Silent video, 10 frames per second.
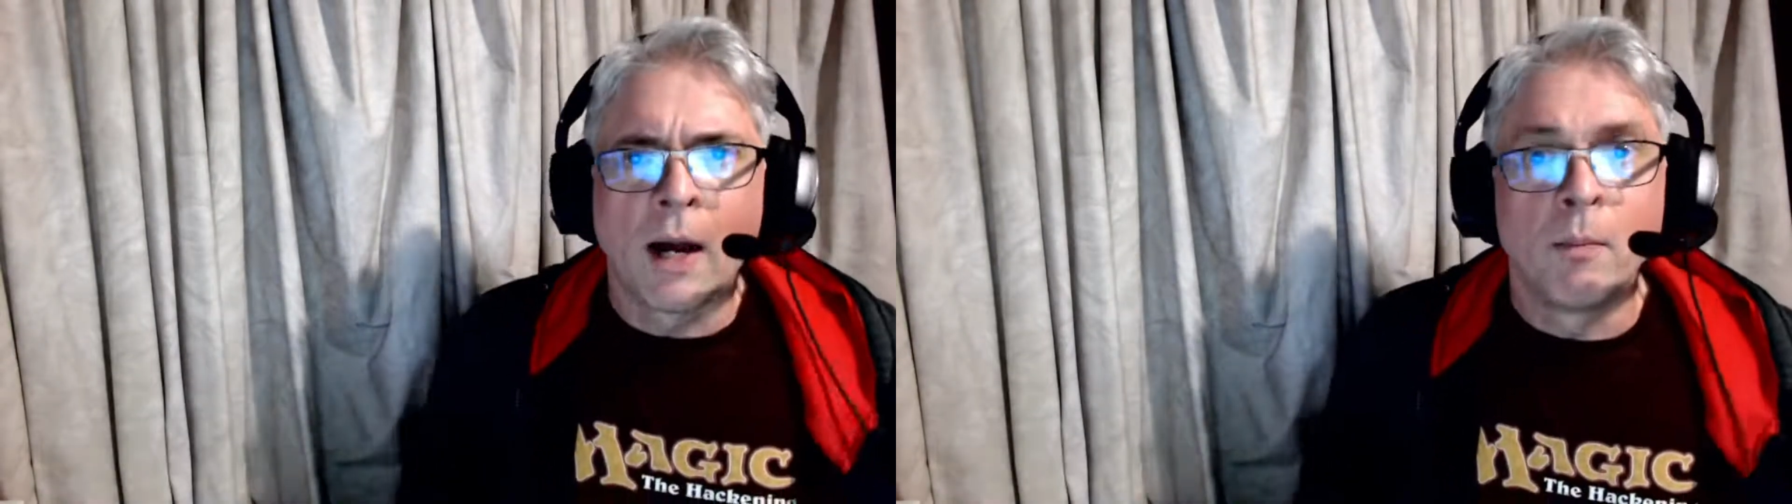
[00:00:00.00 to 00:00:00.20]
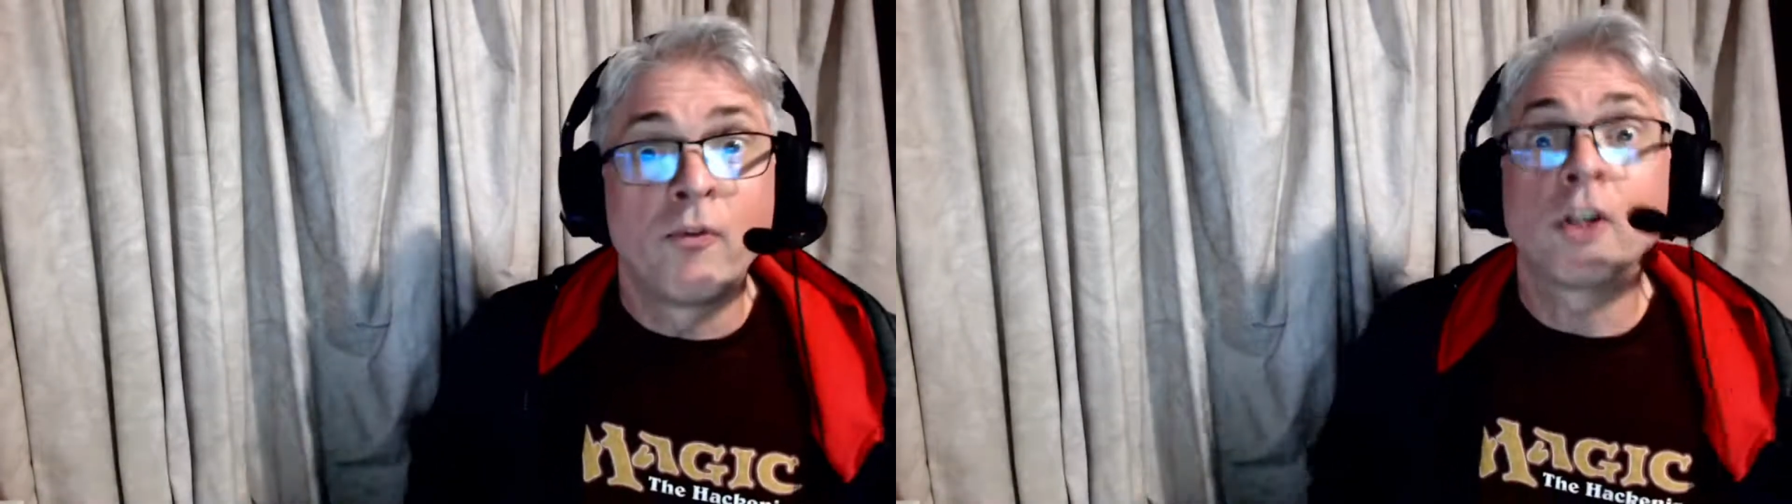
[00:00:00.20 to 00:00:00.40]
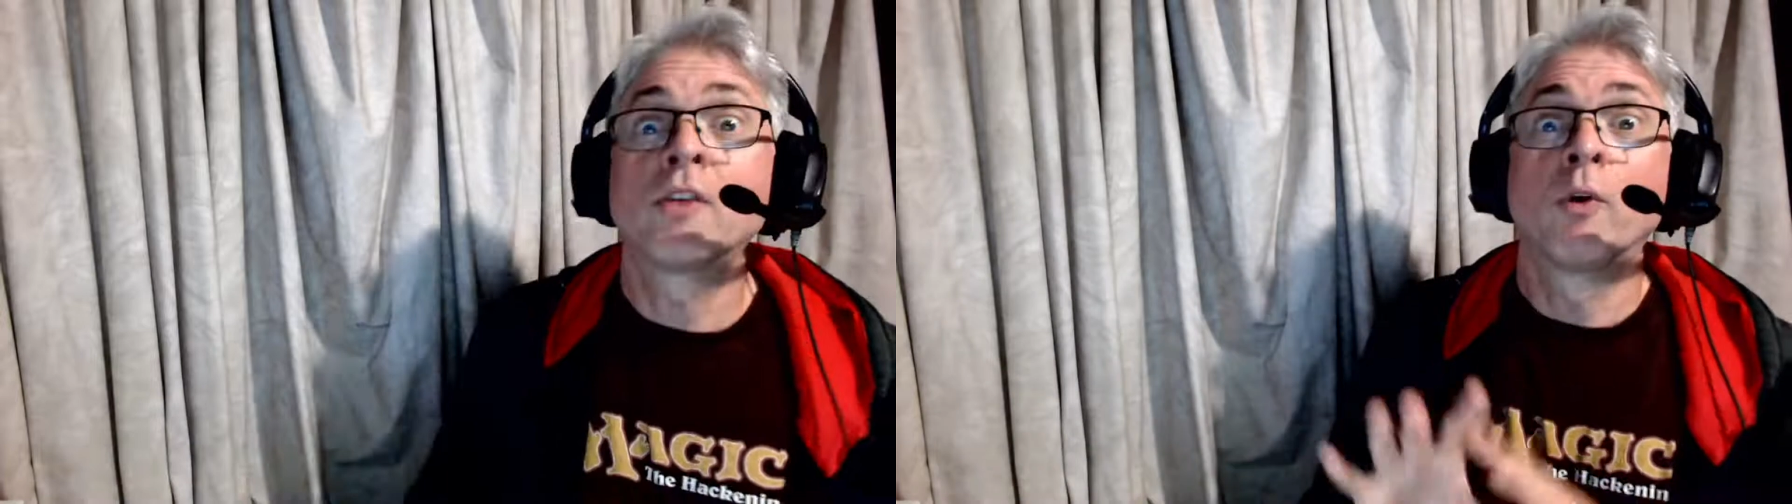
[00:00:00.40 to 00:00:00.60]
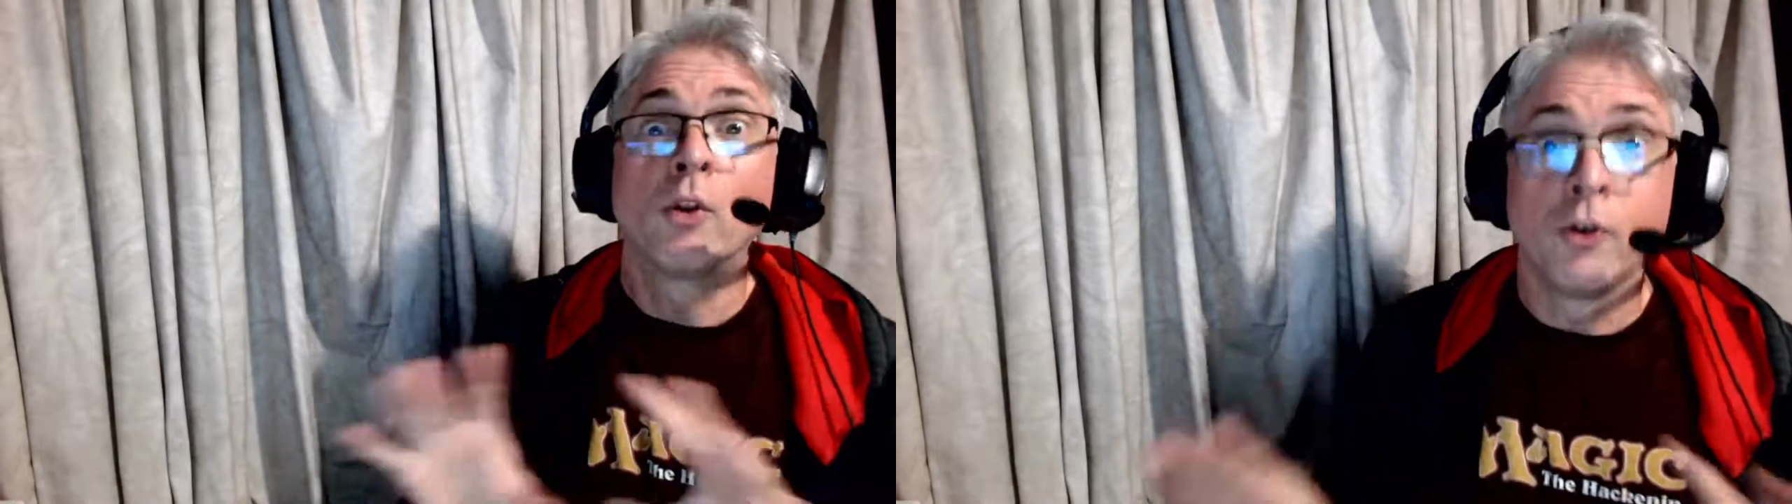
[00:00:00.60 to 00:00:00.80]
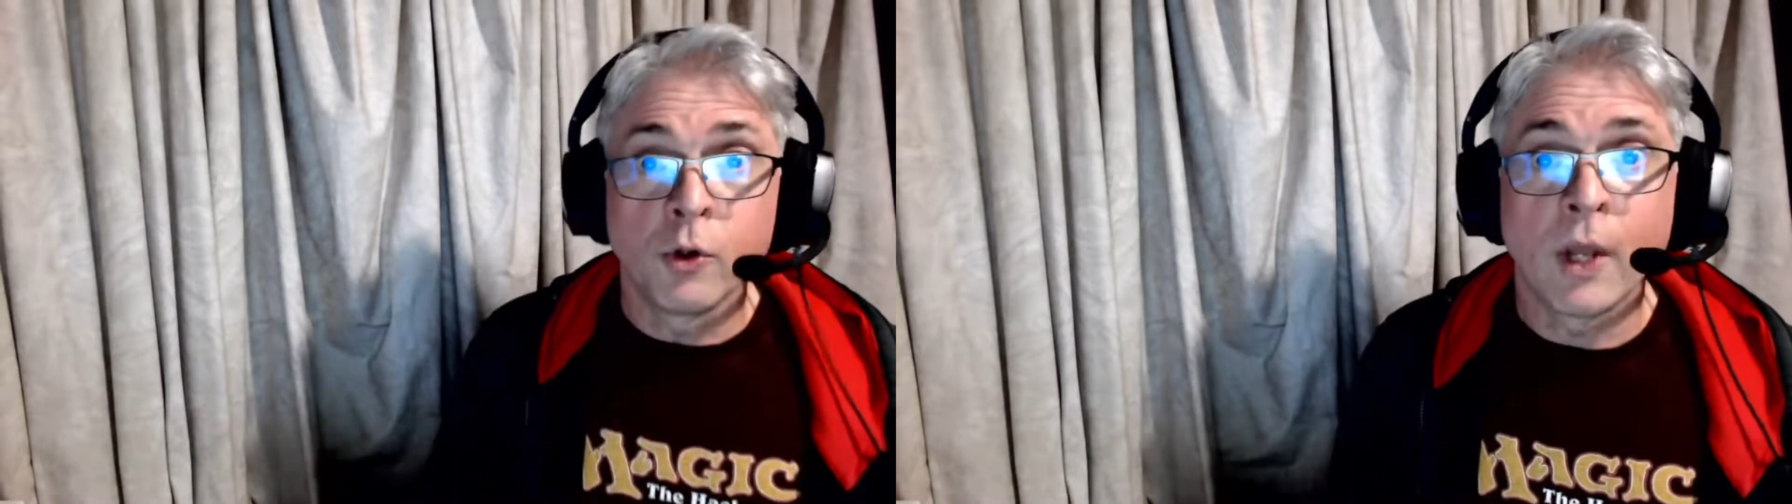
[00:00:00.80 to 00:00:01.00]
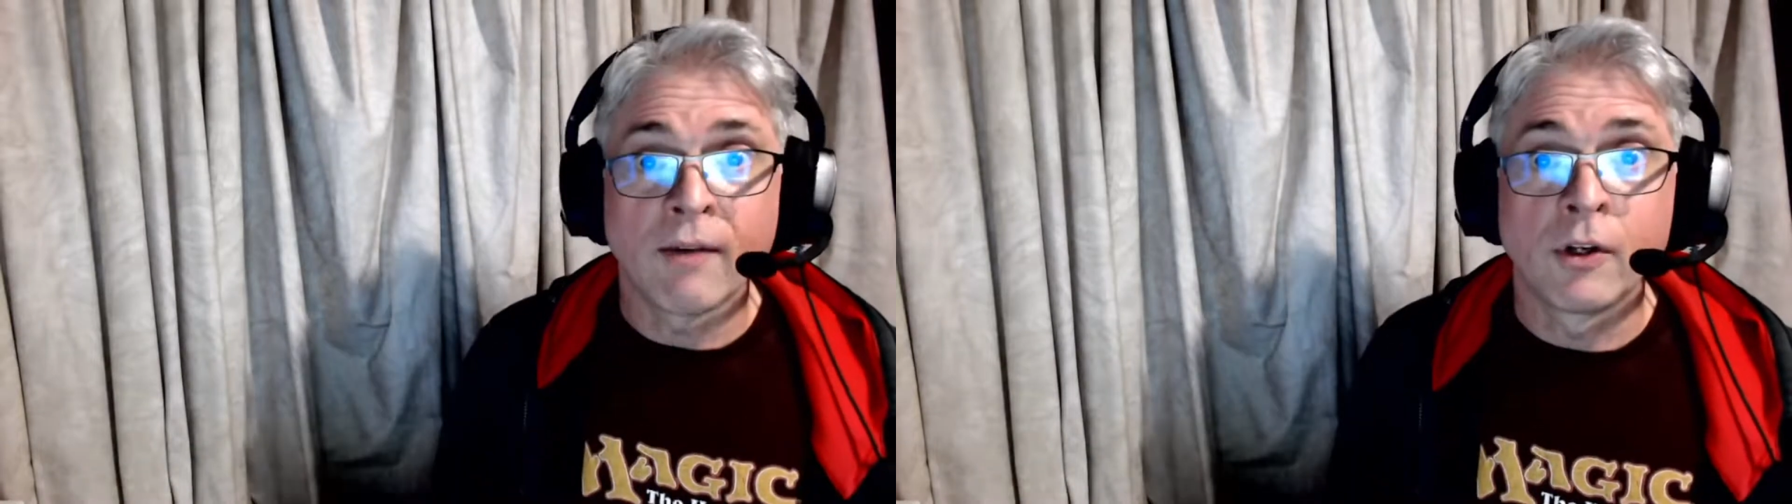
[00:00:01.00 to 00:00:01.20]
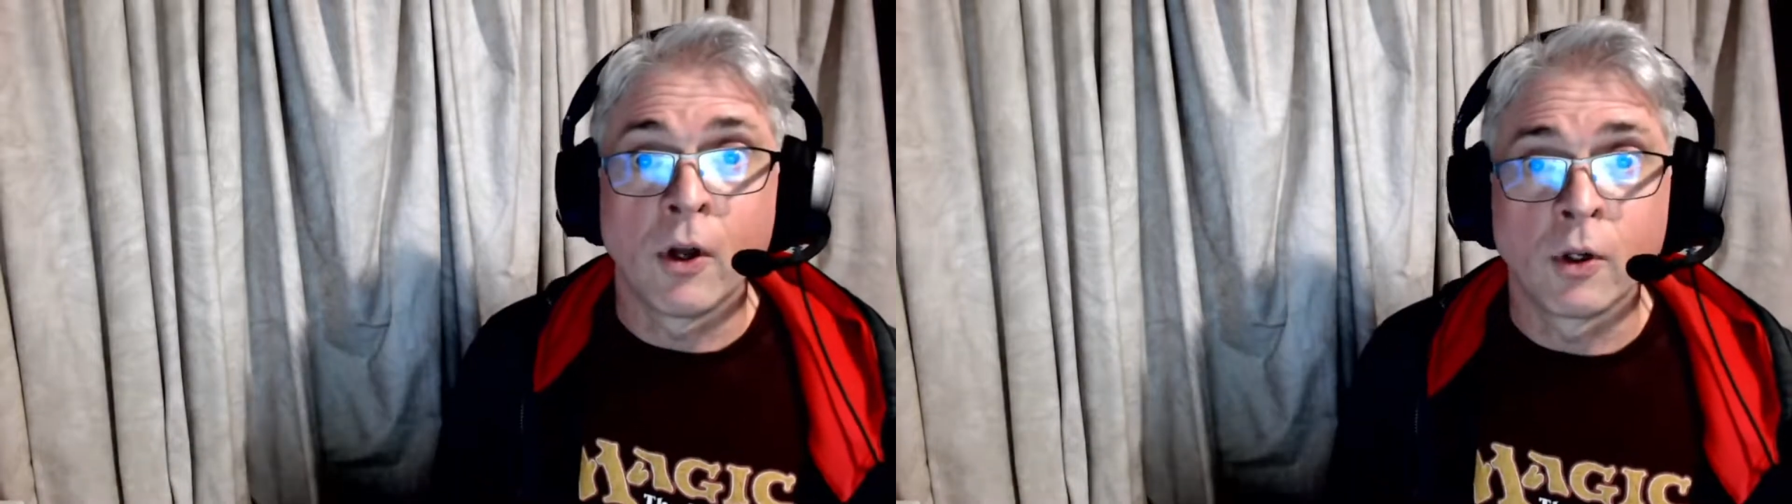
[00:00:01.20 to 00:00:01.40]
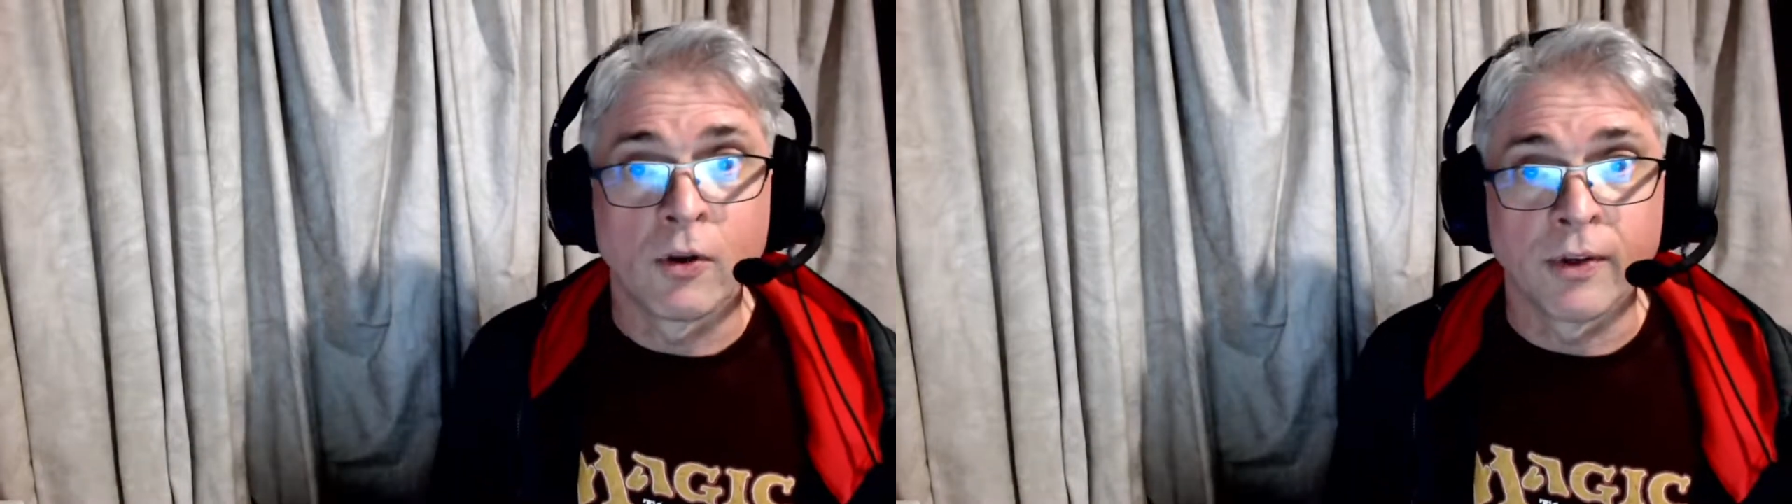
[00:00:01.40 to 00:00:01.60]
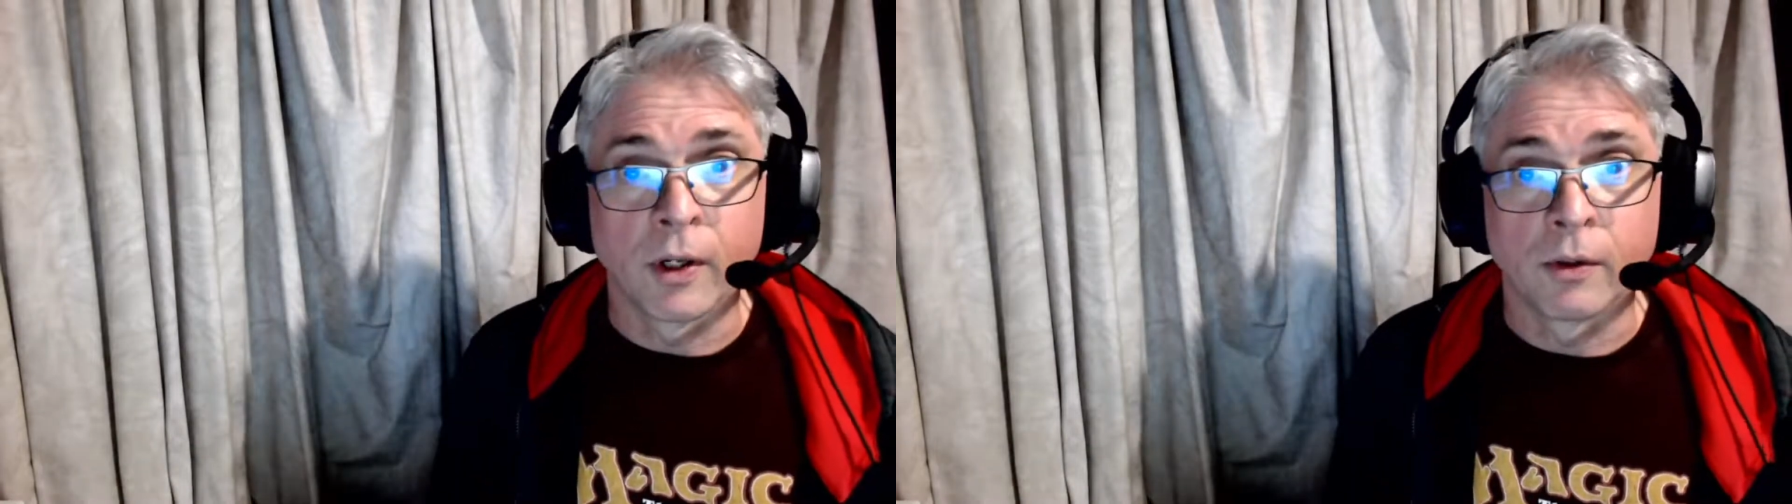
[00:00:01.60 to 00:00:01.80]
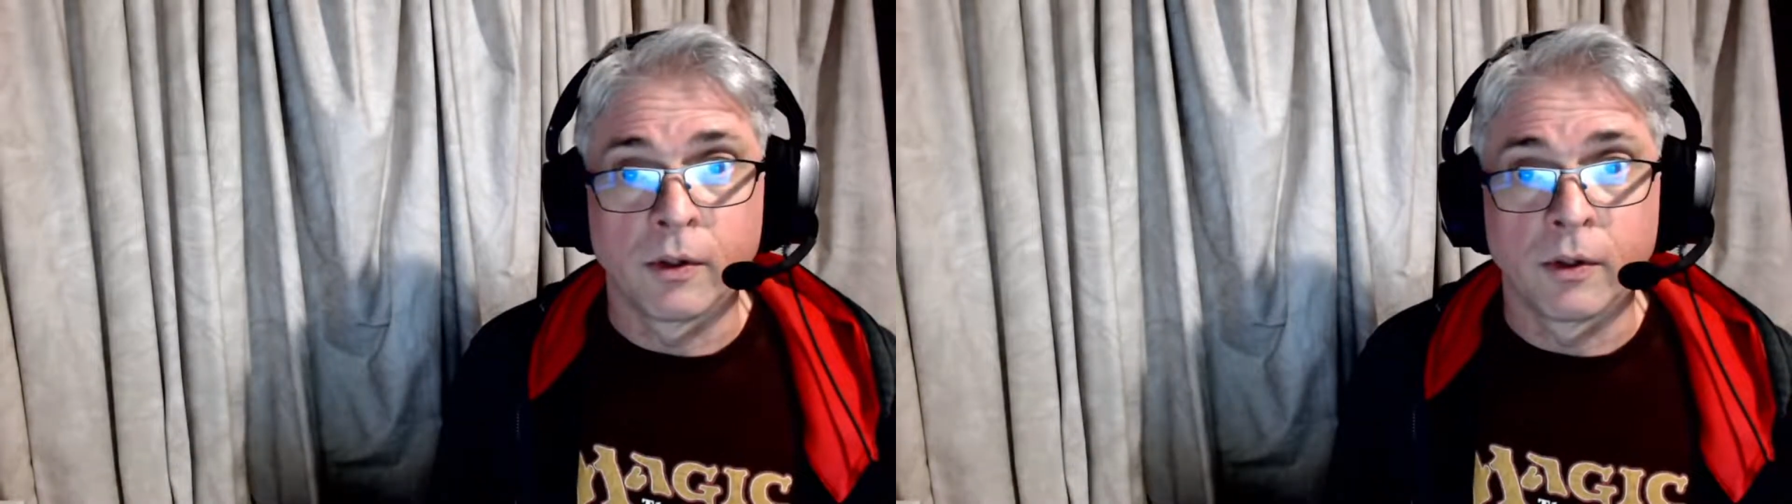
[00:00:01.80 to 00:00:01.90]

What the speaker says: first of all, you do have to know your field.